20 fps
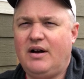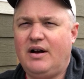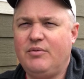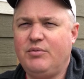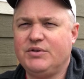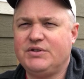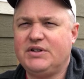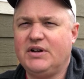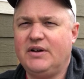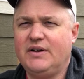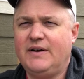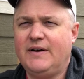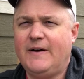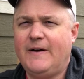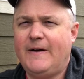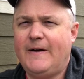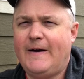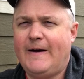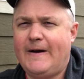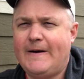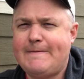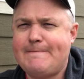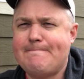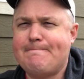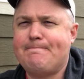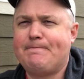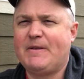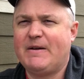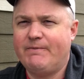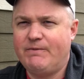I will tell you,
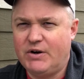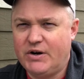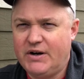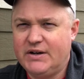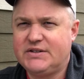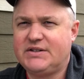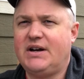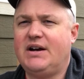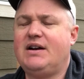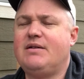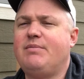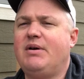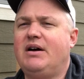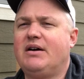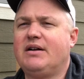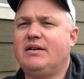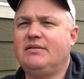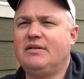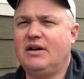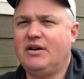I'm very excited about it.